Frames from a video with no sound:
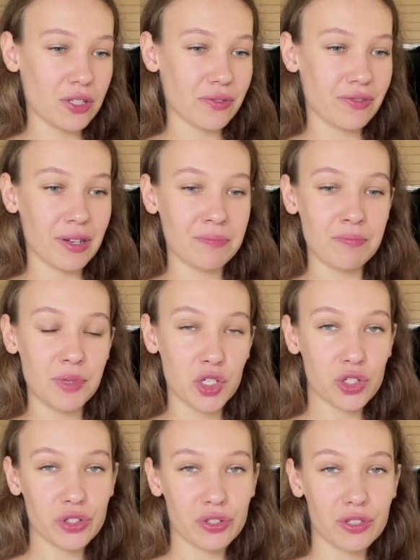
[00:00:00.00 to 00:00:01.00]
of
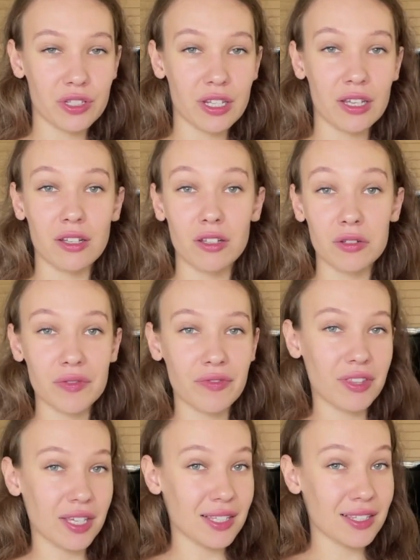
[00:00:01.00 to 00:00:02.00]
ambitions and a lot of
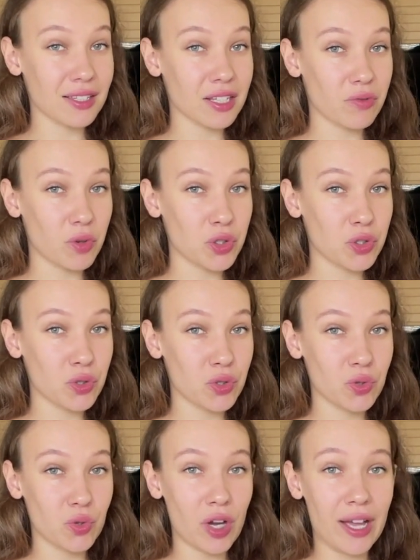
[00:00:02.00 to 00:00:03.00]
things that I want to
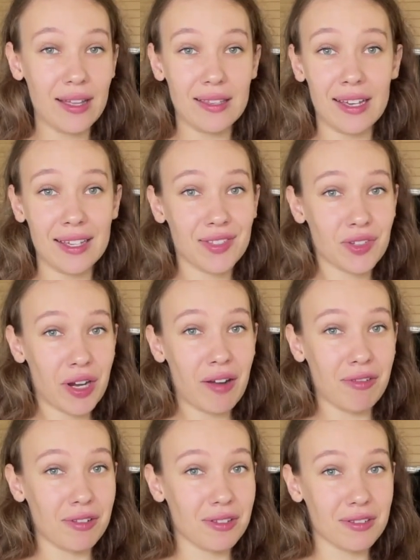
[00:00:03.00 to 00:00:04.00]
do. And I
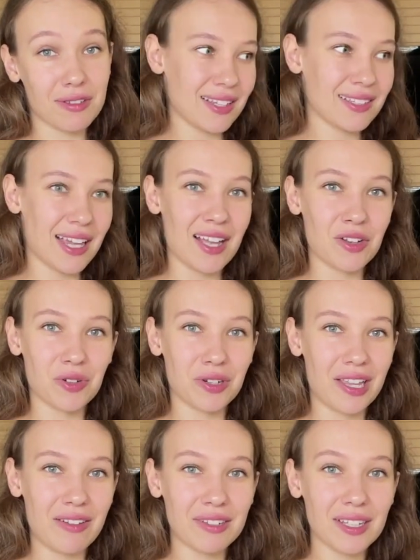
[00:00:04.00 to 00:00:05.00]
traveled 10 or
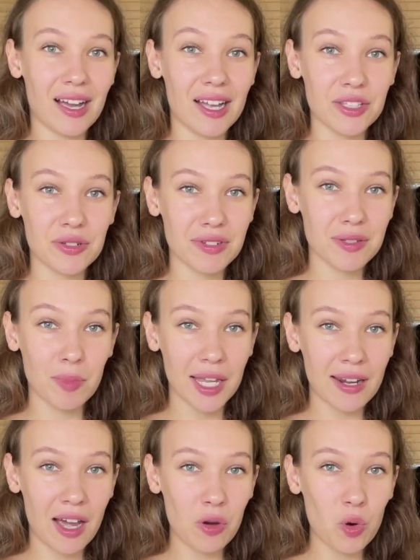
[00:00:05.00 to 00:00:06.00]
11 countries by
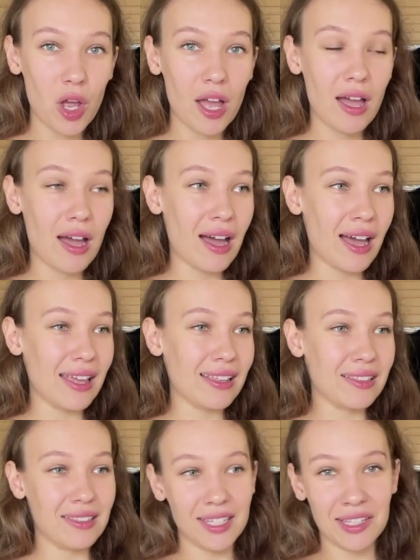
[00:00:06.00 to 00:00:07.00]
now. I
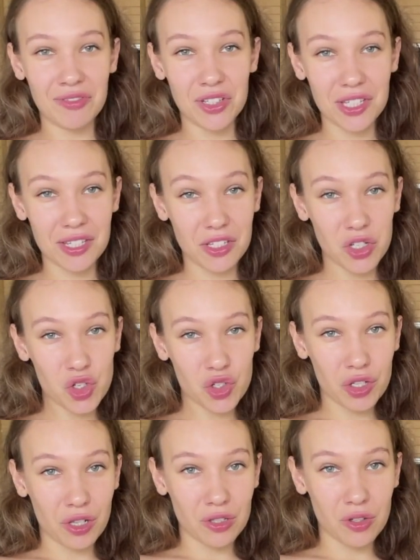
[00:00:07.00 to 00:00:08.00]
lived as a
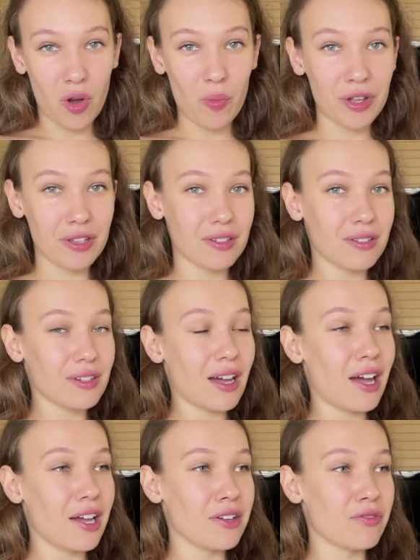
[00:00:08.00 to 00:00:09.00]
digital nomad.
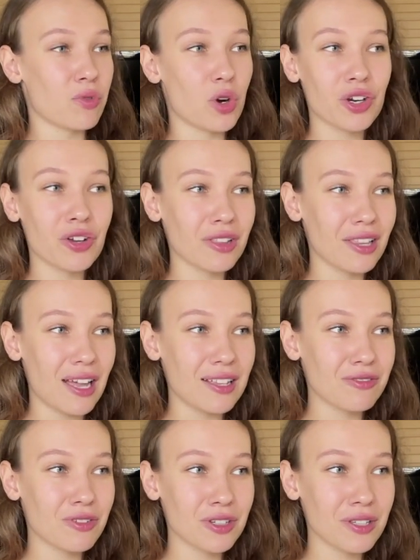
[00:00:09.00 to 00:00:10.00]
I work
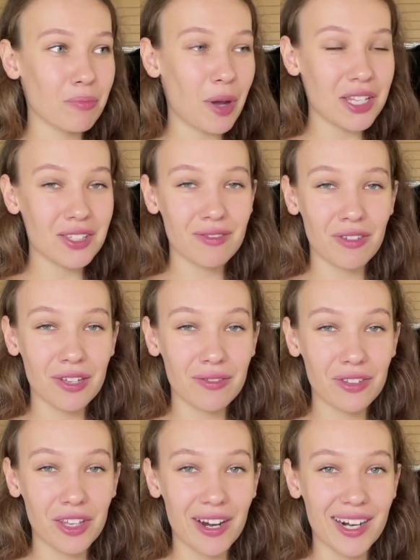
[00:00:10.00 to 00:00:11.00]
online for the past
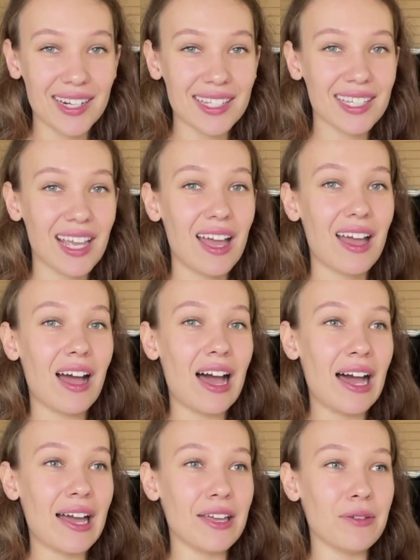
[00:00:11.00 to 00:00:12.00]
5 years.
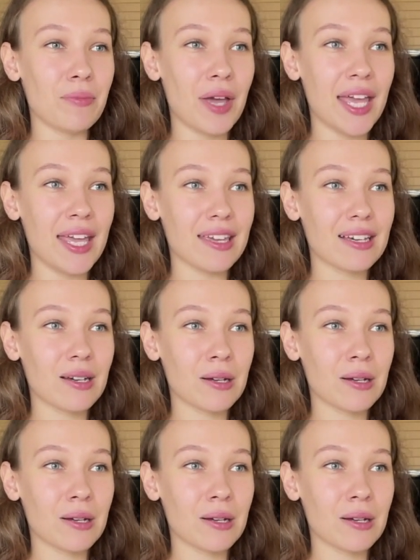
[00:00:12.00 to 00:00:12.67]
I make